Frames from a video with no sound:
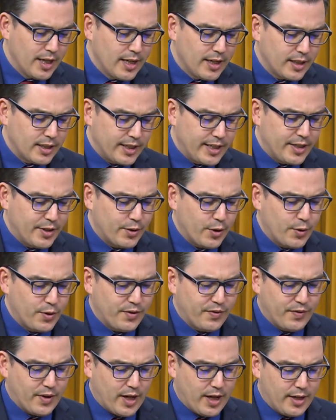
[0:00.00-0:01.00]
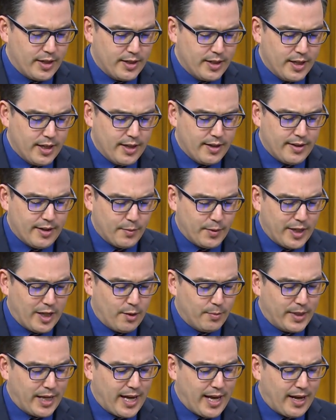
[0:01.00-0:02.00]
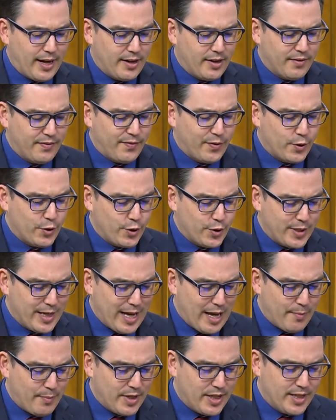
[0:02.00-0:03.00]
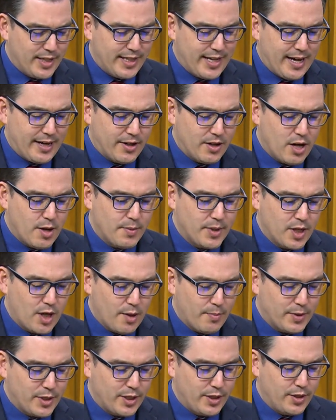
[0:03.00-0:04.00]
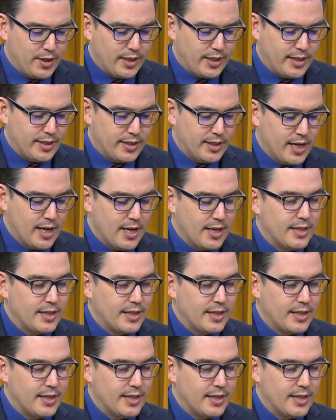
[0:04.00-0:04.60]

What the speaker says: clean growth fund that will help Canada further tap into the economic opportunities